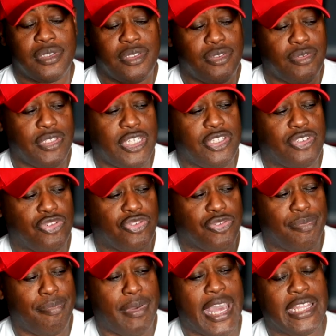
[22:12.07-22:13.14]
you need to
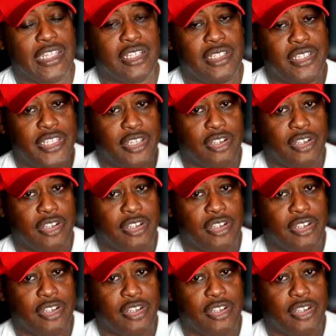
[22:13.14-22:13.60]
dramatically